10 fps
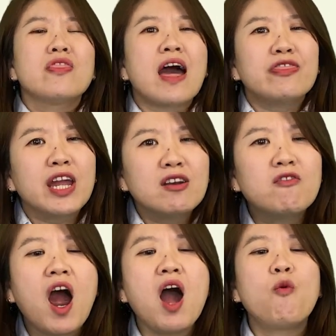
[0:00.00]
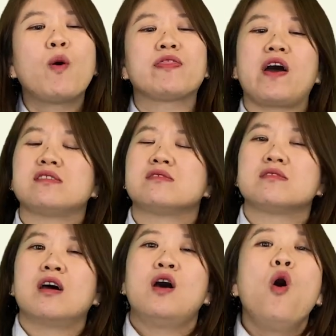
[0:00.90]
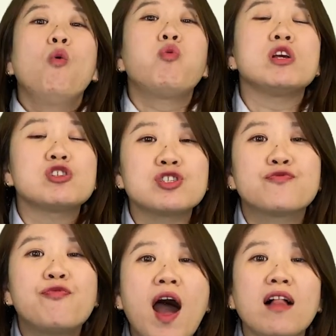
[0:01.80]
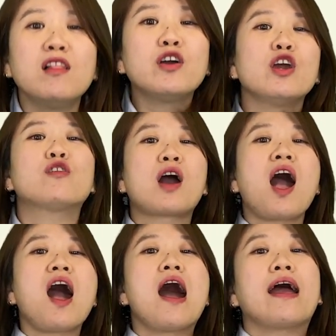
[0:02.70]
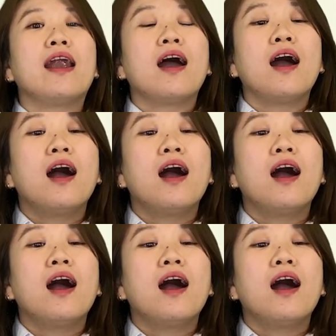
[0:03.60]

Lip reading: Nothing wrong with us. We just follow you, God.